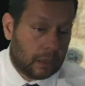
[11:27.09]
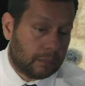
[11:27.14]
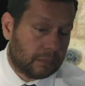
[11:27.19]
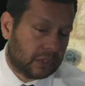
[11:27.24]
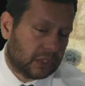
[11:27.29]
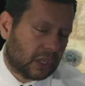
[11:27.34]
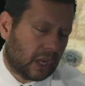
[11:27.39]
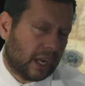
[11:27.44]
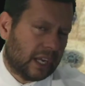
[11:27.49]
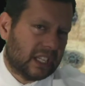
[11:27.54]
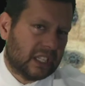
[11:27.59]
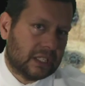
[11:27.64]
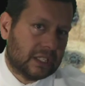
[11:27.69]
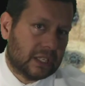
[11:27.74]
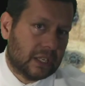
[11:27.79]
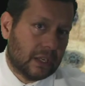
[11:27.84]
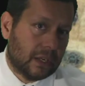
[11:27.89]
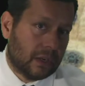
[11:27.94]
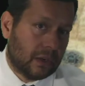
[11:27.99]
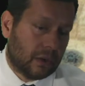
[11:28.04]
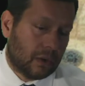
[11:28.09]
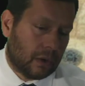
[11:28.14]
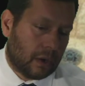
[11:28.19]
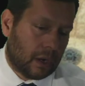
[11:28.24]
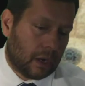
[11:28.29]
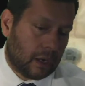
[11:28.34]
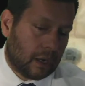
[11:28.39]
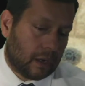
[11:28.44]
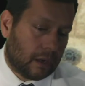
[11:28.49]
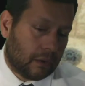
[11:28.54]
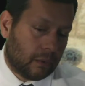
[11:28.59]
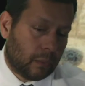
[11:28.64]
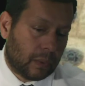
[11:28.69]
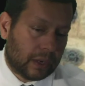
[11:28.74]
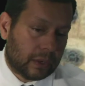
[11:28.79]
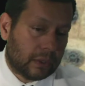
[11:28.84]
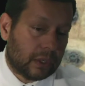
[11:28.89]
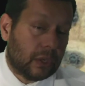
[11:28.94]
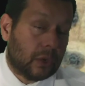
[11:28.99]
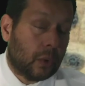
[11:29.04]
signs
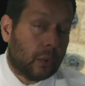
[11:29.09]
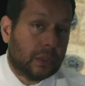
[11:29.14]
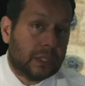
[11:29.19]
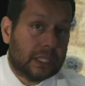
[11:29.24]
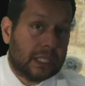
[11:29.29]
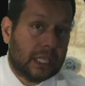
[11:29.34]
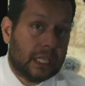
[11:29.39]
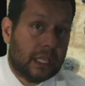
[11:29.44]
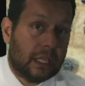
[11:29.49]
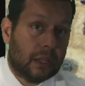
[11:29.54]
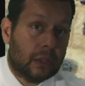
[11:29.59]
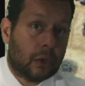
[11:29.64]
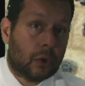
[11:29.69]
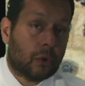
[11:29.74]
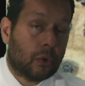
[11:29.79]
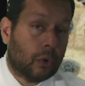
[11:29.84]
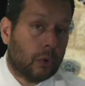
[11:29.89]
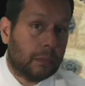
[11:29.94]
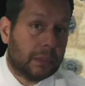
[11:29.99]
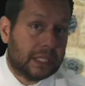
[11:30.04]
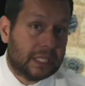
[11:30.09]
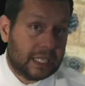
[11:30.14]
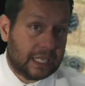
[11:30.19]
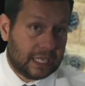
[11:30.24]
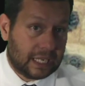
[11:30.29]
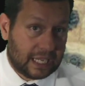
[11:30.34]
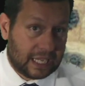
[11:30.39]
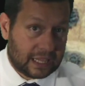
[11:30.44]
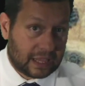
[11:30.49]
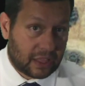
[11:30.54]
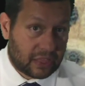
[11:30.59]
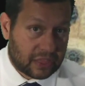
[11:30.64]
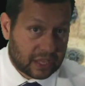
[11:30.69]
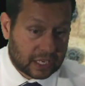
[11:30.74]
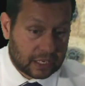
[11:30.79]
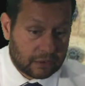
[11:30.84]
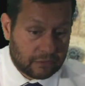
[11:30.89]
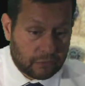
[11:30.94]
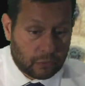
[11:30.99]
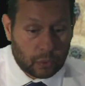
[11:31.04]
where you don't see the chromatin in the
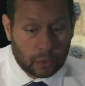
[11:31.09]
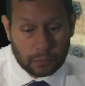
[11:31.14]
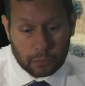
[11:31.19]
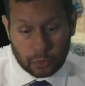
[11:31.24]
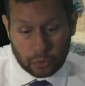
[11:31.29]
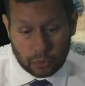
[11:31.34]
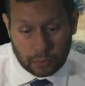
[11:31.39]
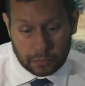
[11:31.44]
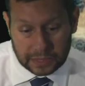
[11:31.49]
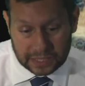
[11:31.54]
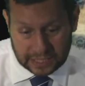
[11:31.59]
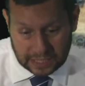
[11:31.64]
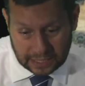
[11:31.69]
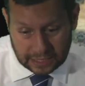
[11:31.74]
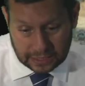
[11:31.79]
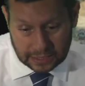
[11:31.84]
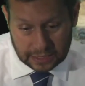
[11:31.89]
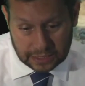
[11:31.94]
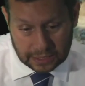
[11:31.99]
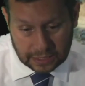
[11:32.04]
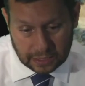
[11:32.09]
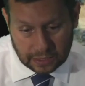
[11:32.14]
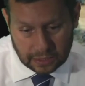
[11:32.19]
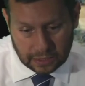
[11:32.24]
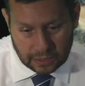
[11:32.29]
thickened form chromatids.